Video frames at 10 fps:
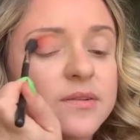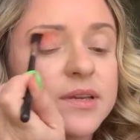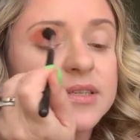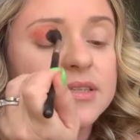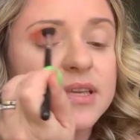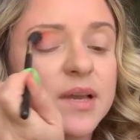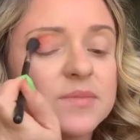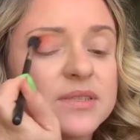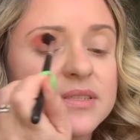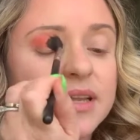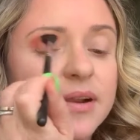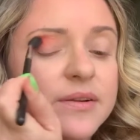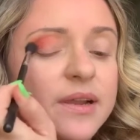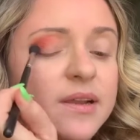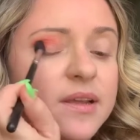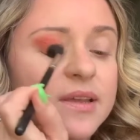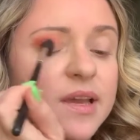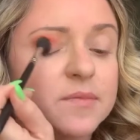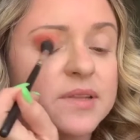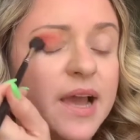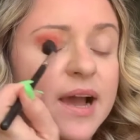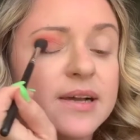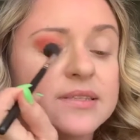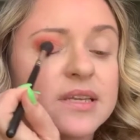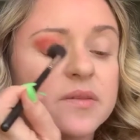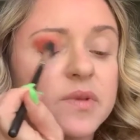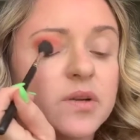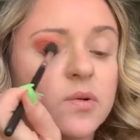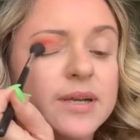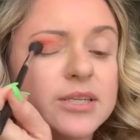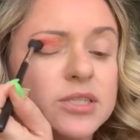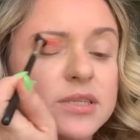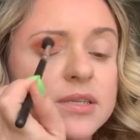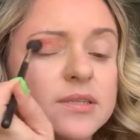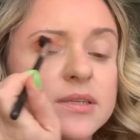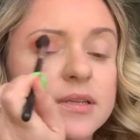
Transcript: he just kept staring and kept asking me questions.